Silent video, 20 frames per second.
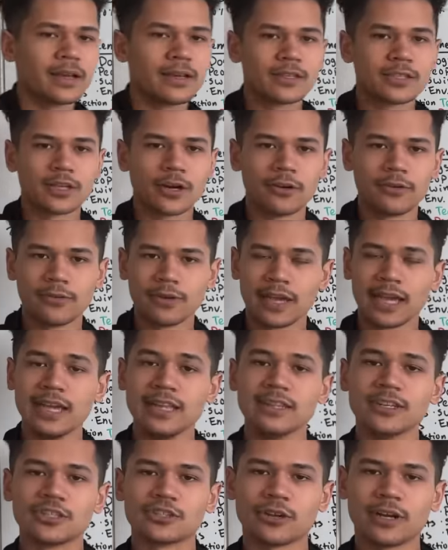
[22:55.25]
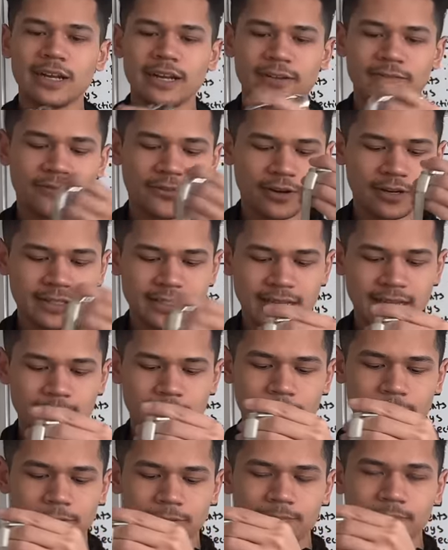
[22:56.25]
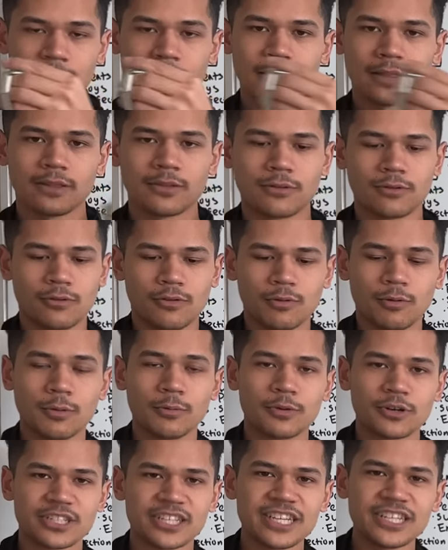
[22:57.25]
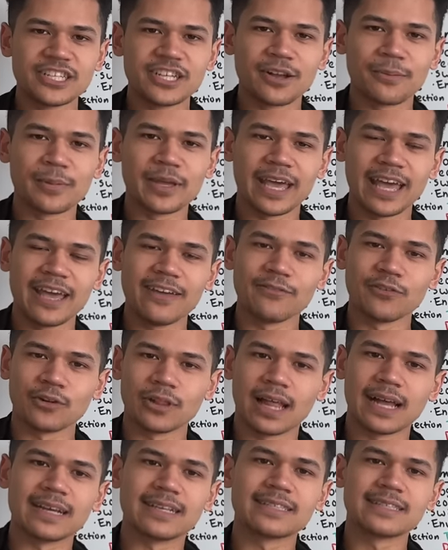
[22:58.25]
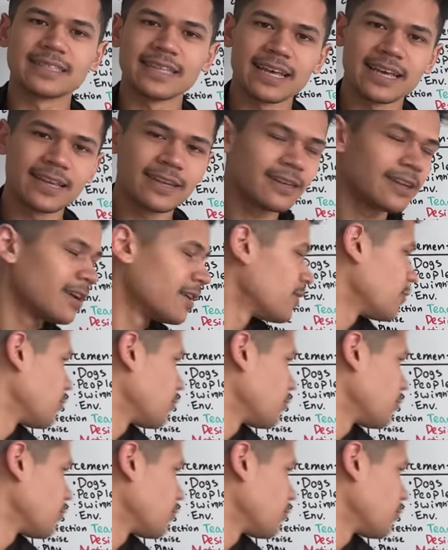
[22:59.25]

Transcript: So in the training, for example, when we're teaching a behavior like sit,